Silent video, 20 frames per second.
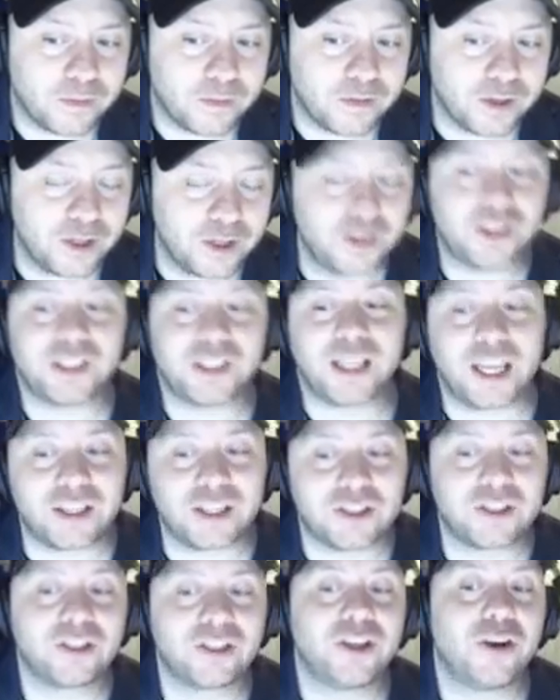You just
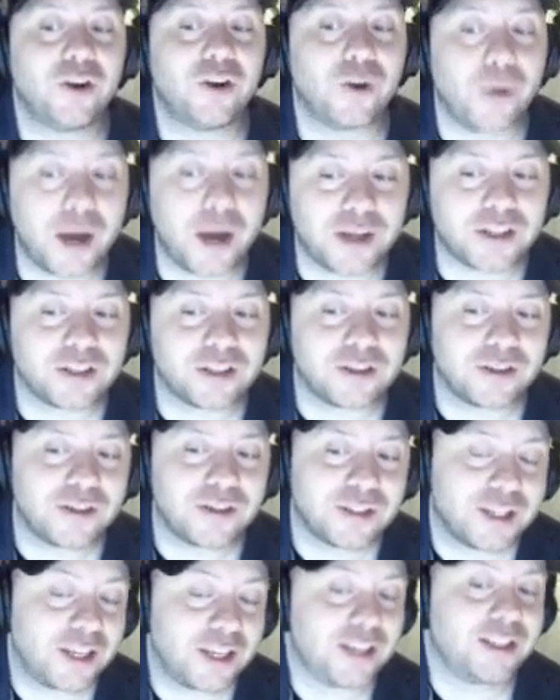answered your own question. You
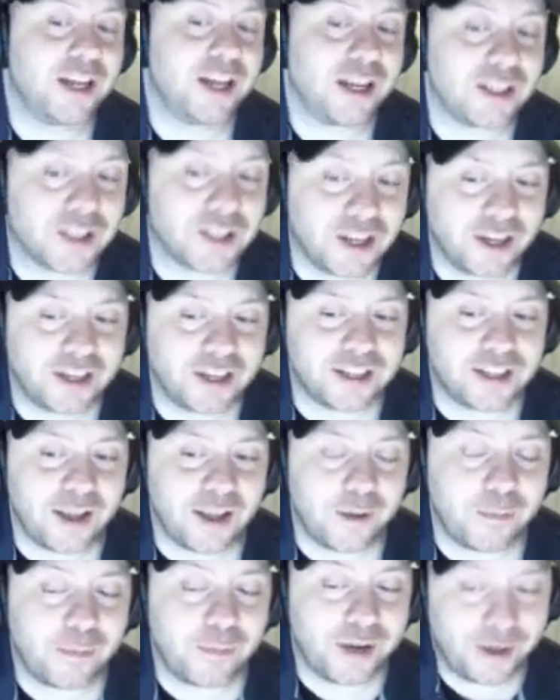say he's not as good as
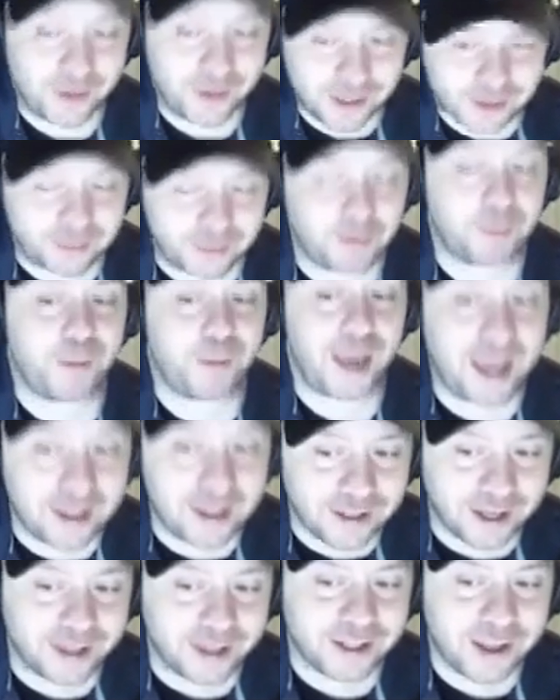them, but he wants to be paid
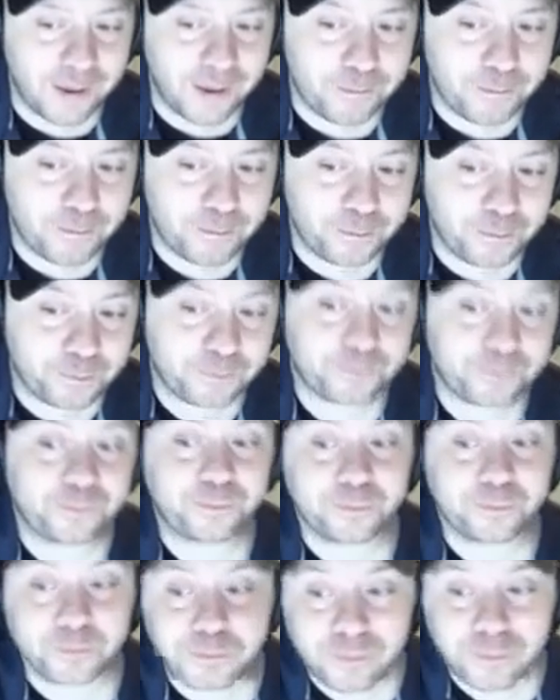like them.
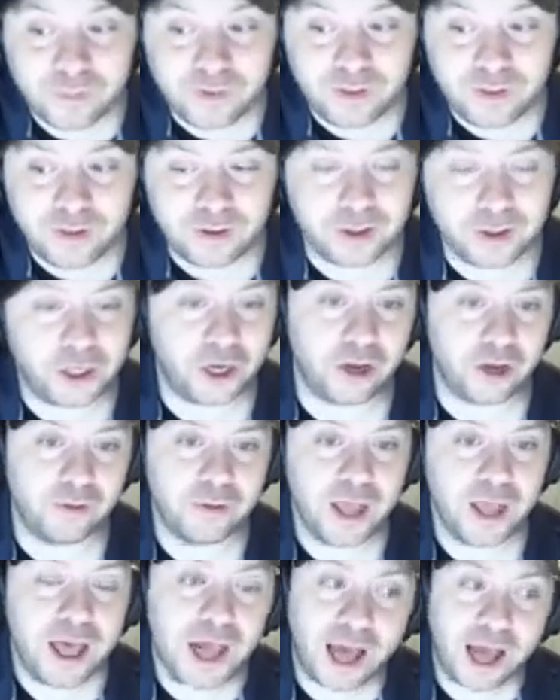You know,
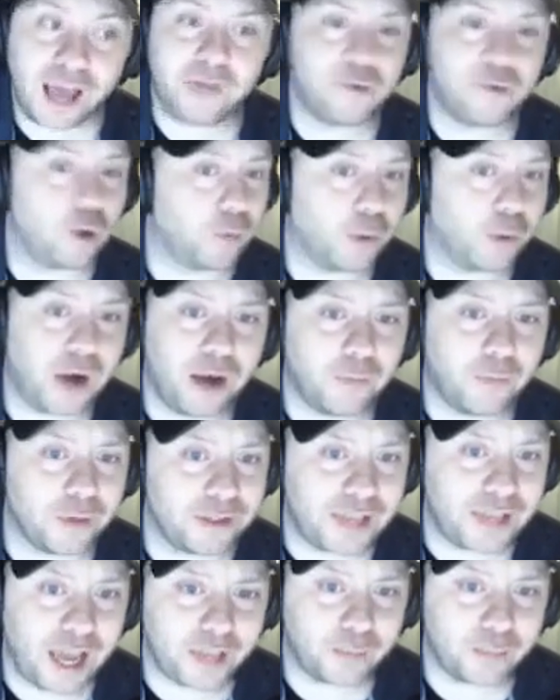I have no problem
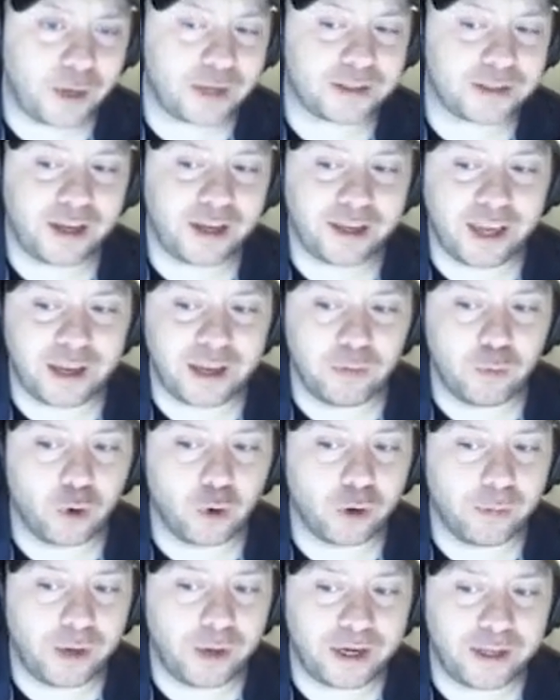with Dak Prescott getting
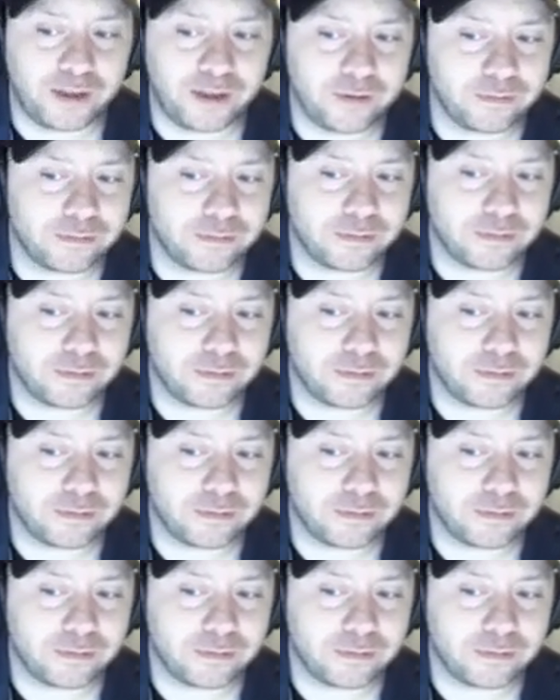more money than